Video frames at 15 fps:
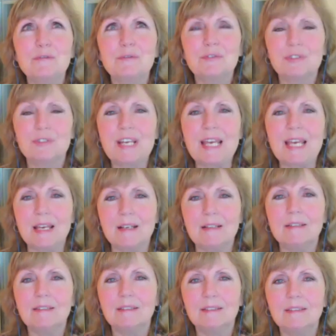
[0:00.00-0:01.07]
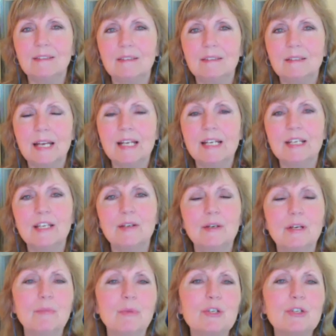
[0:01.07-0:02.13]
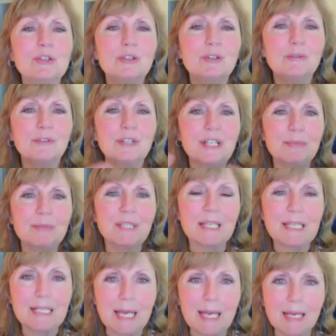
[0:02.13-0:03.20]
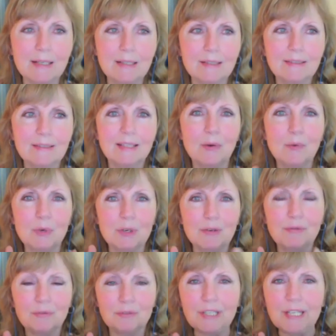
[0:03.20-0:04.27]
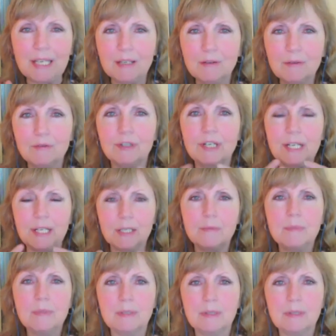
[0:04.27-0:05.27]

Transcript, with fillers: free and uh, emotional freedom technique, that word free, freedom.